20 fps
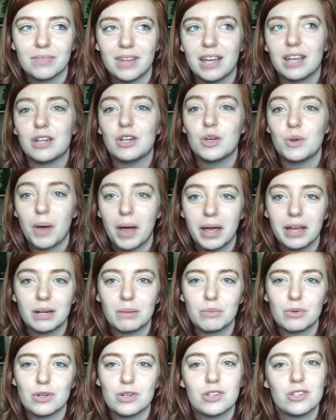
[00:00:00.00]
like new
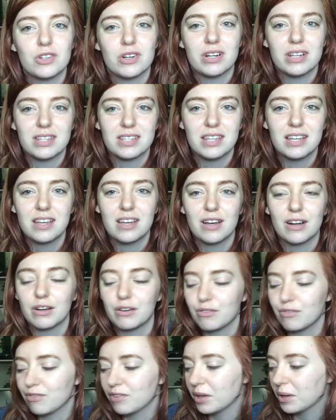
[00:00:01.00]
animals or I sit here
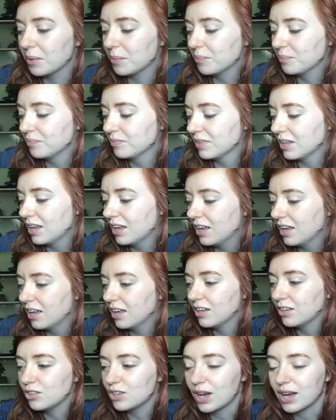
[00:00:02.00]
and film,
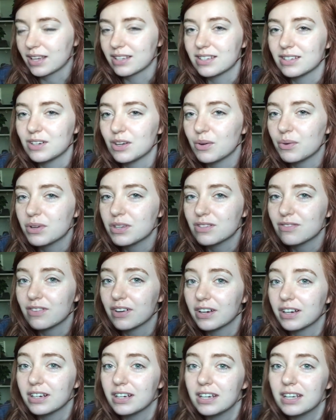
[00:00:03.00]
Jackson always
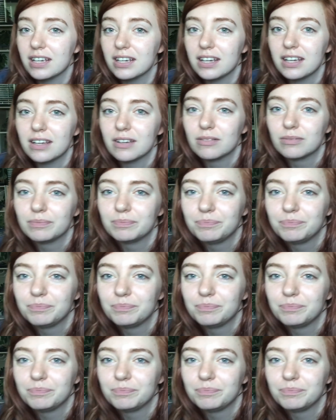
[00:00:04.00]
very needy